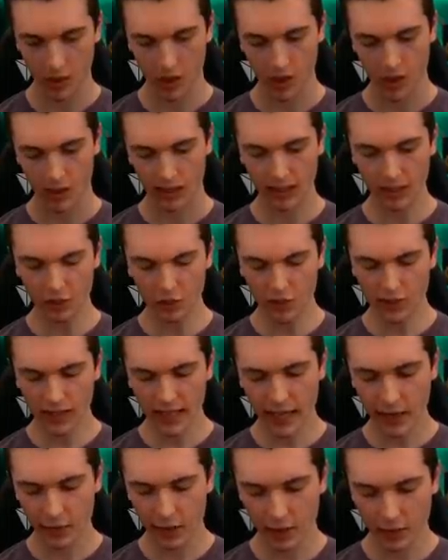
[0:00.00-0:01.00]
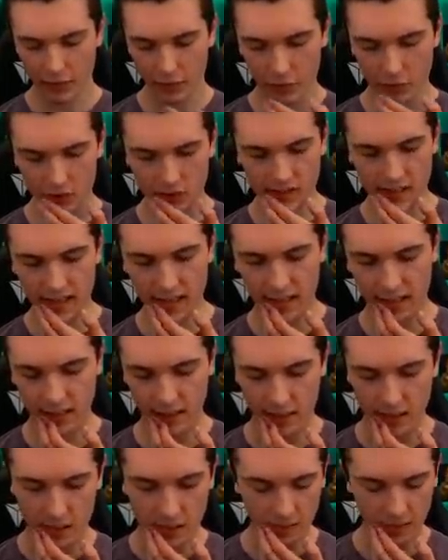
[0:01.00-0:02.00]
A little scared there for a second.
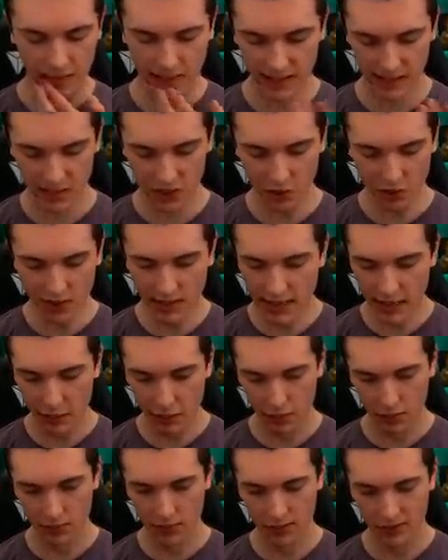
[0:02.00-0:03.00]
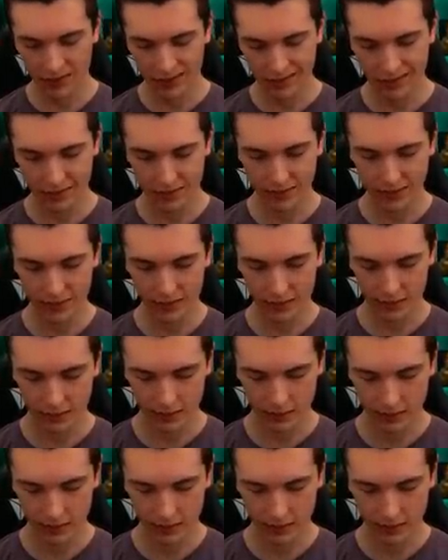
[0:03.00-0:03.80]
Because he's only down three hundred. three hundred.